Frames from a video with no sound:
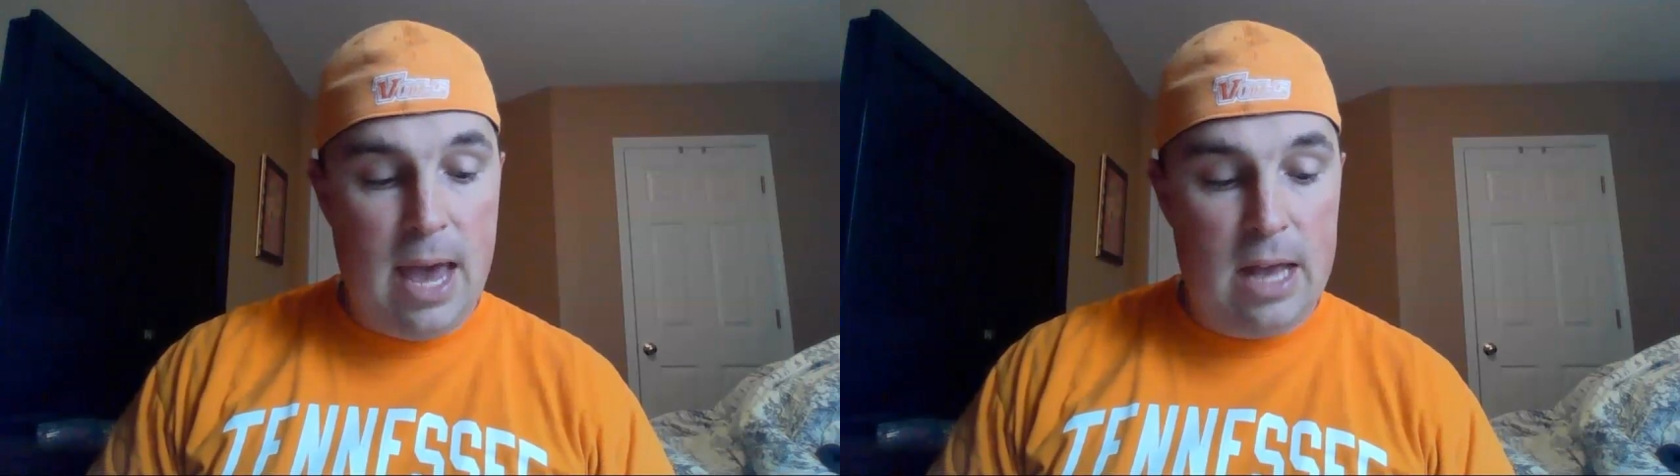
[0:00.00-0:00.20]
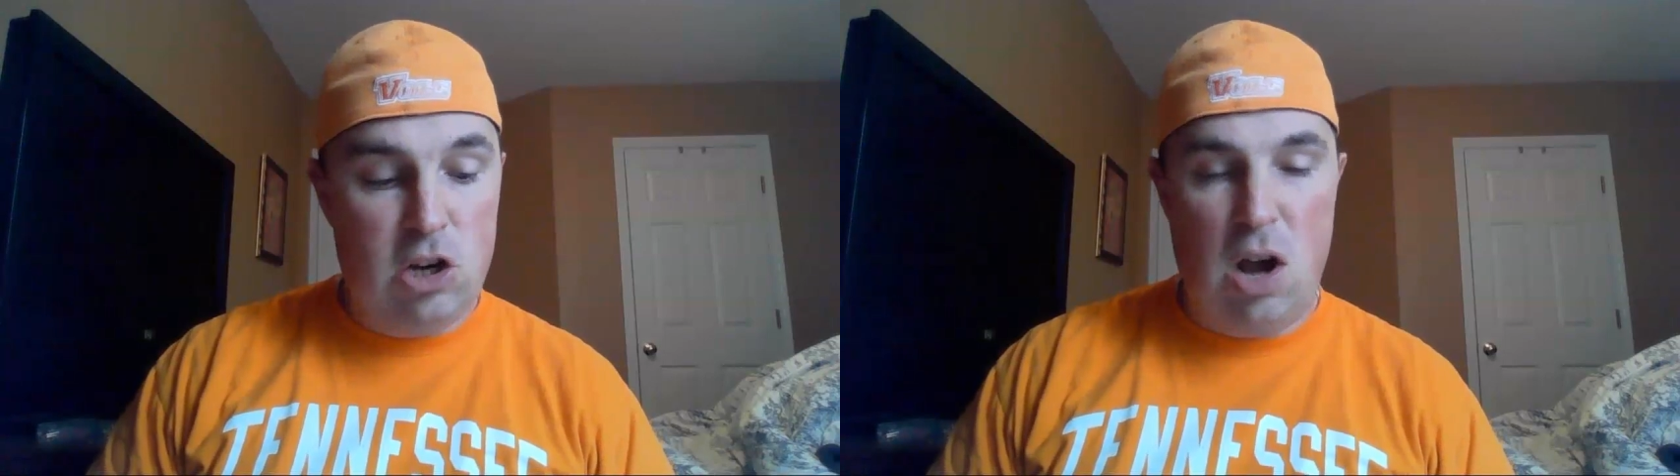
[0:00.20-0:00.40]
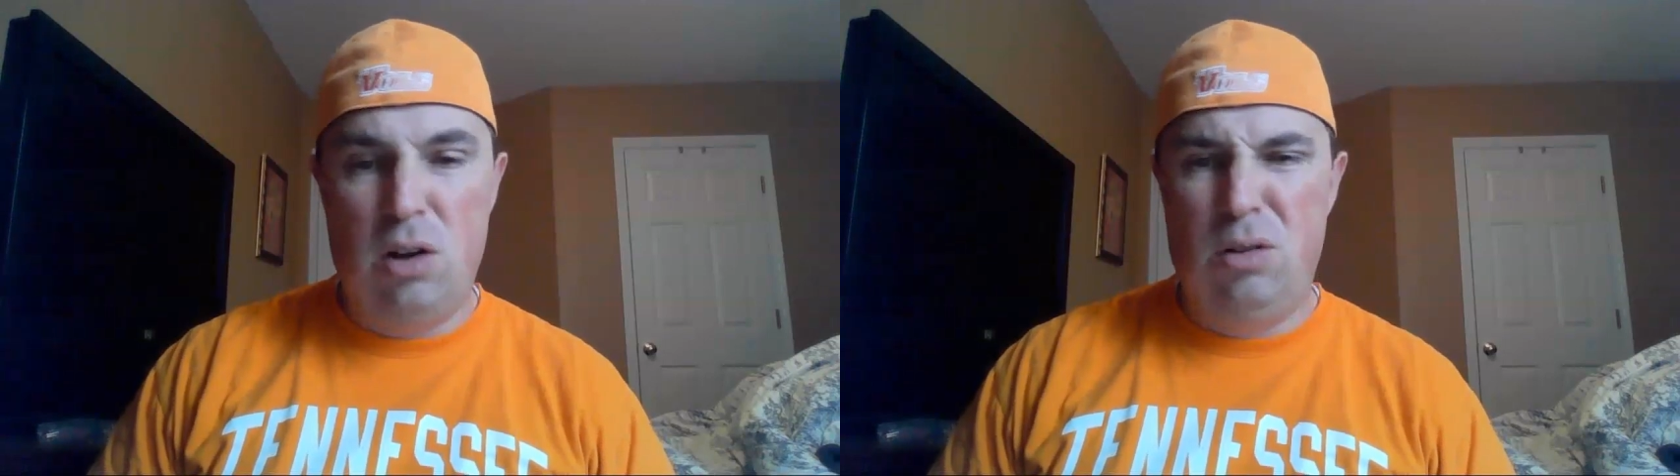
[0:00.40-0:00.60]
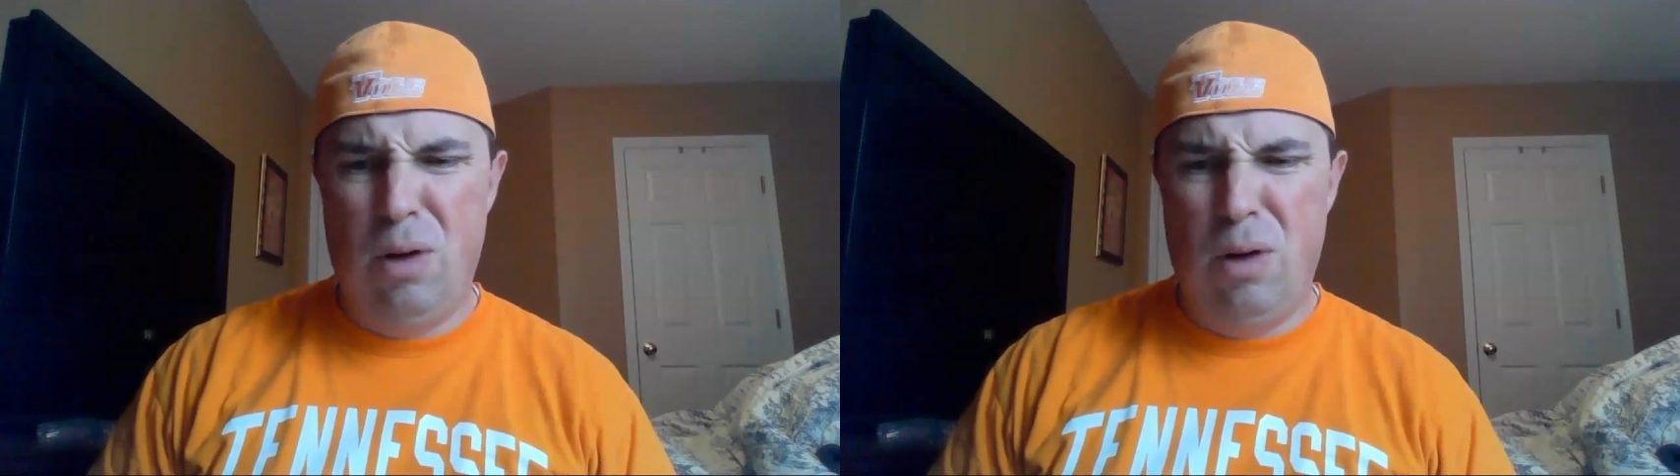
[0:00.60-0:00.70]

the hedgehog